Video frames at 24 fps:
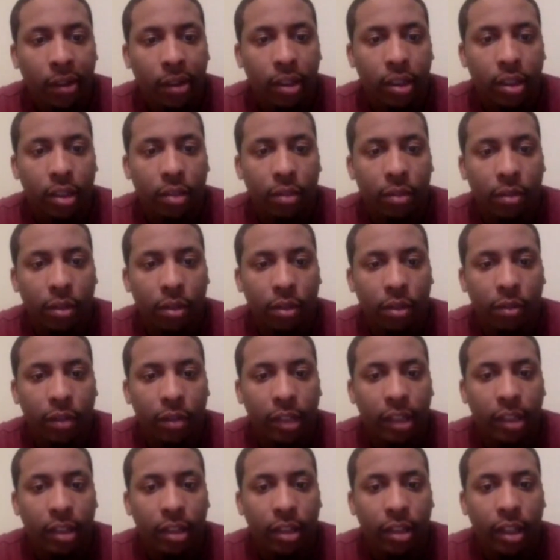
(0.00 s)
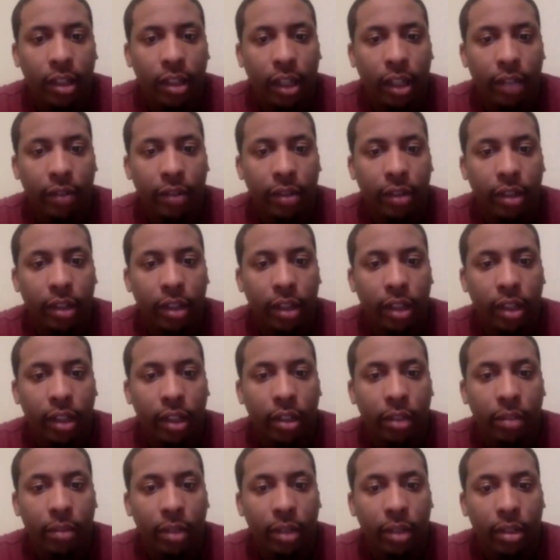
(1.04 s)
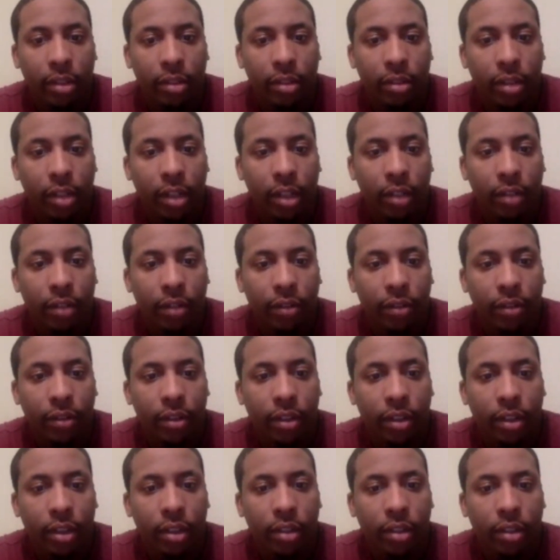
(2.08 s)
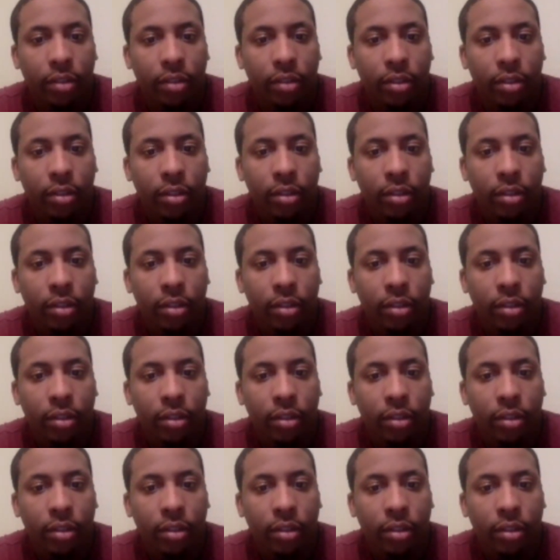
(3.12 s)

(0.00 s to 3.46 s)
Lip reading: Just re-looking at everything and making sure I have everything.